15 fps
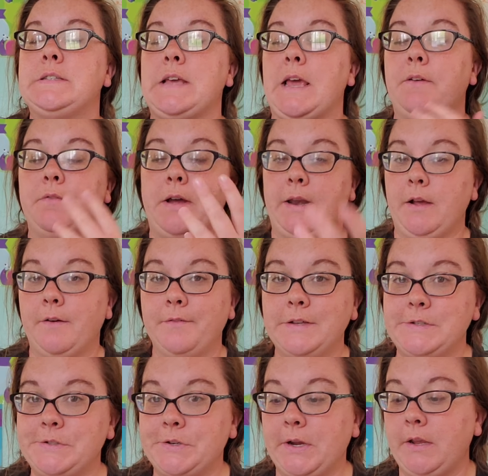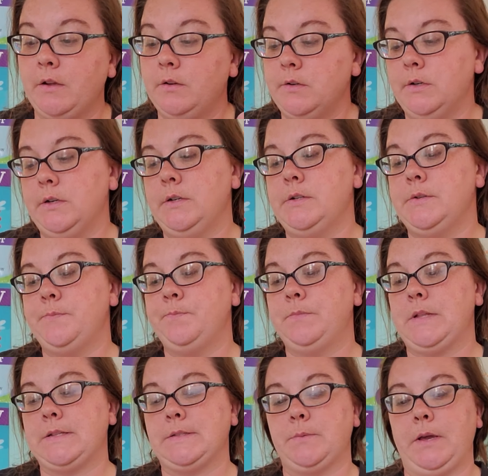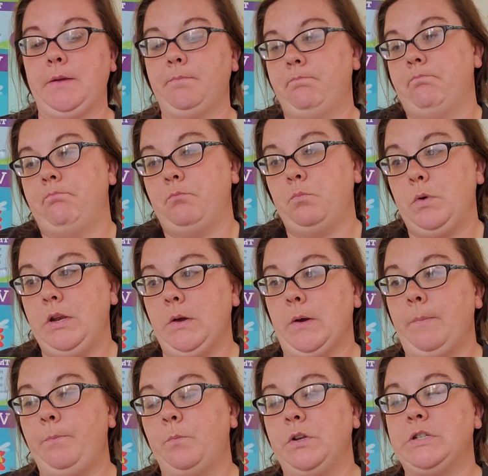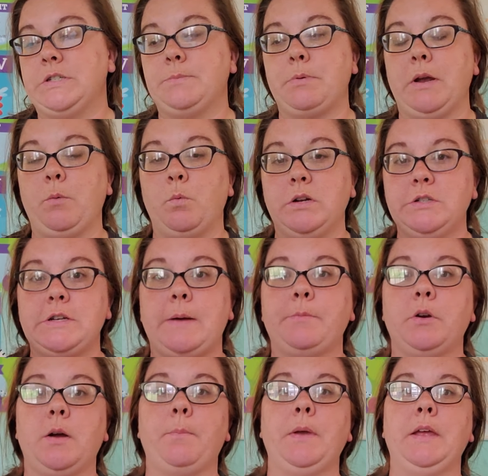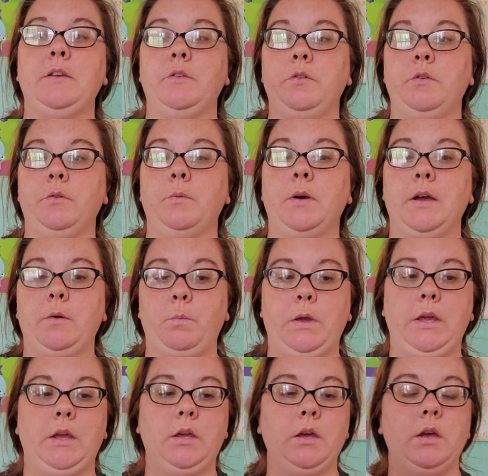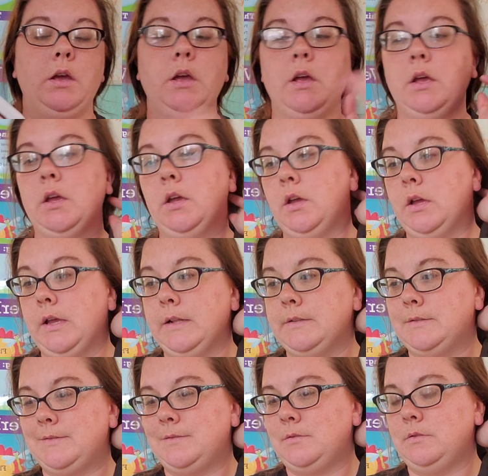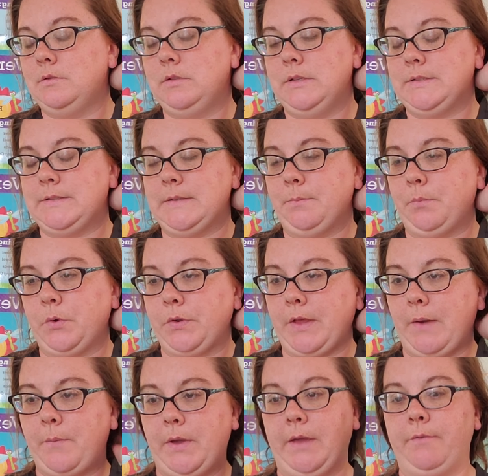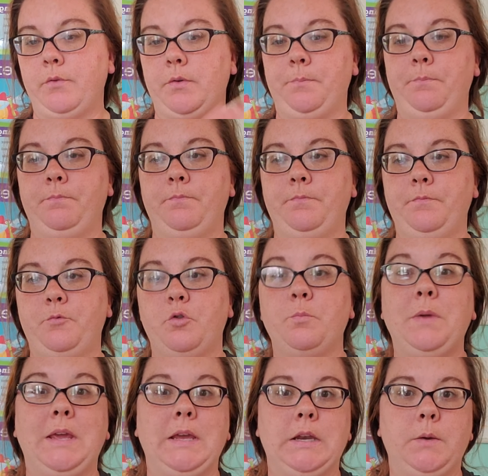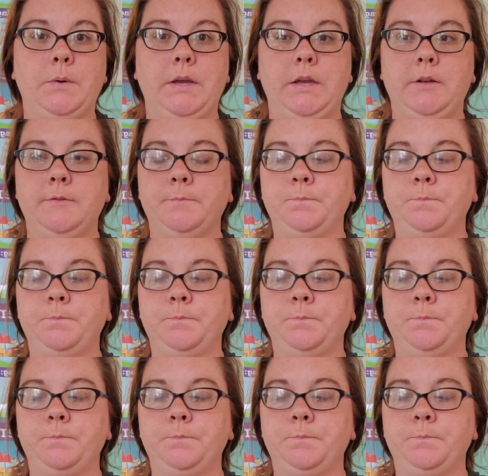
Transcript: take Friday off history. That's the way we do it. We just break one chapter up into a week. It's simpler that way for me anyway.